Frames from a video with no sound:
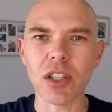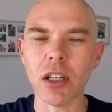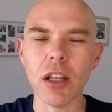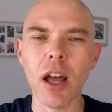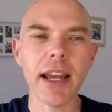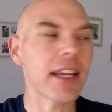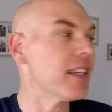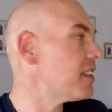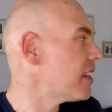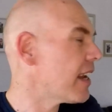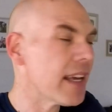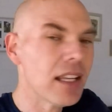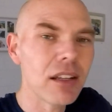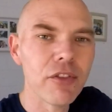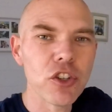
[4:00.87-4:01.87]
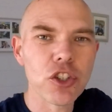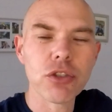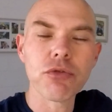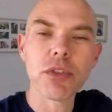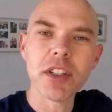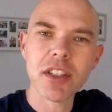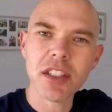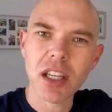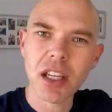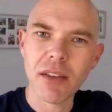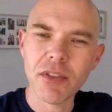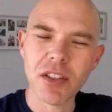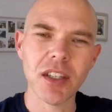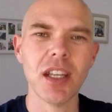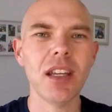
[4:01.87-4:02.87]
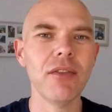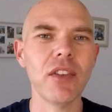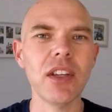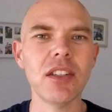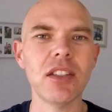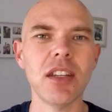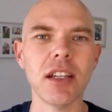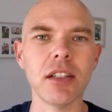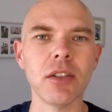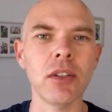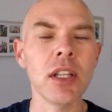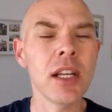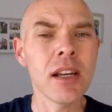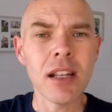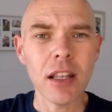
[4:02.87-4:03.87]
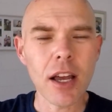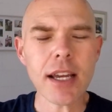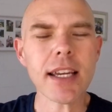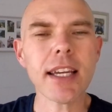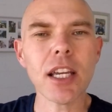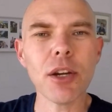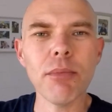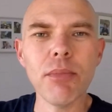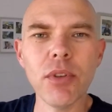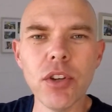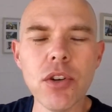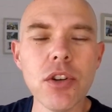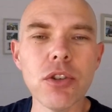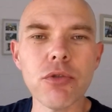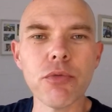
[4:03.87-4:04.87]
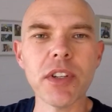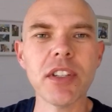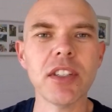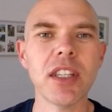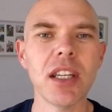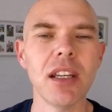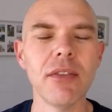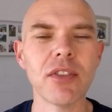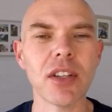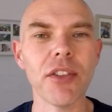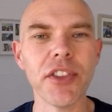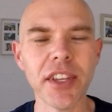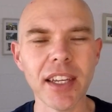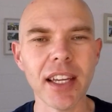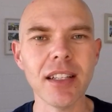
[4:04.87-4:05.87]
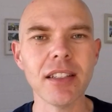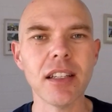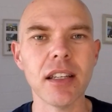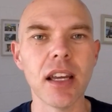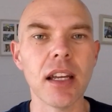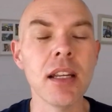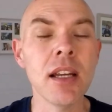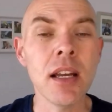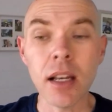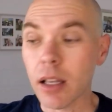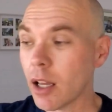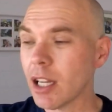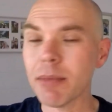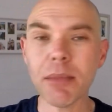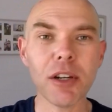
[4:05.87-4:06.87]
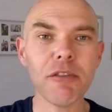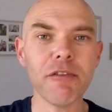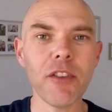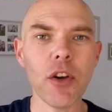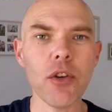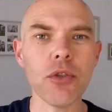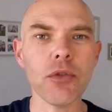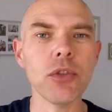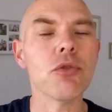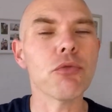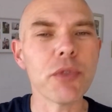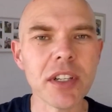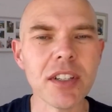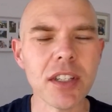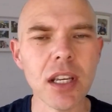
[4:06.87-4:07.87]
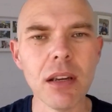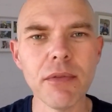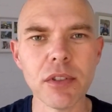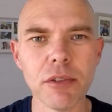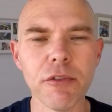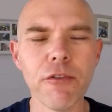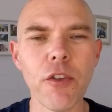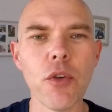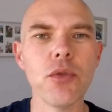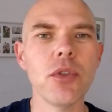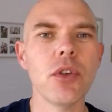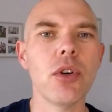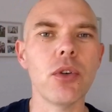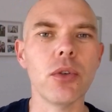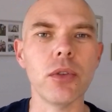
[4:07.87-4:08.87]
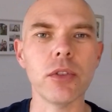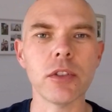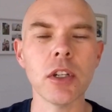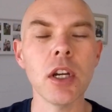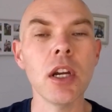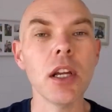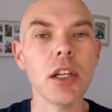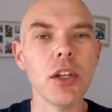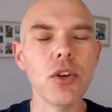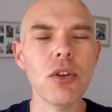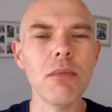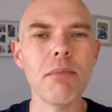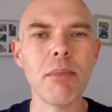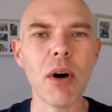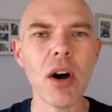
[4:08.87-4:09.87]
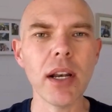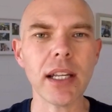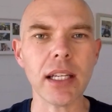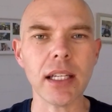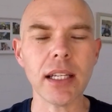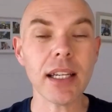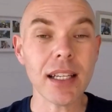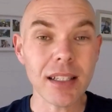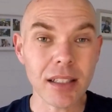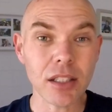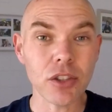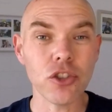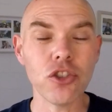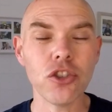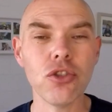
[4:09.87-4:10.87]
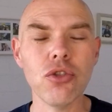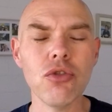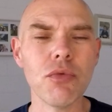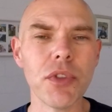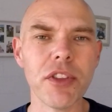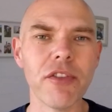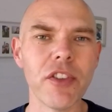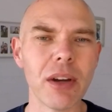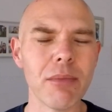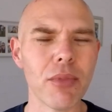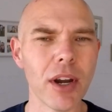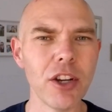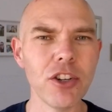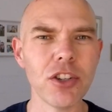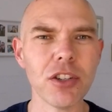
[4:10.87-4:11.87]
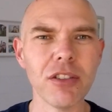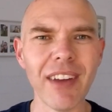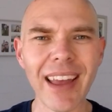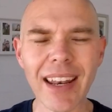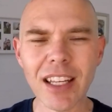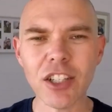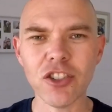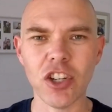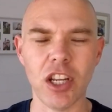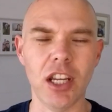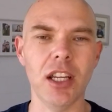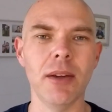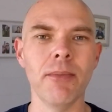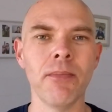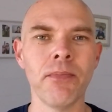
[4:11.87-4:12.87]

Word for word: it like a television receives TV signal, like a computer receives the internet, like my phone receives phone calls. Your body is in tune with the vibration of energy.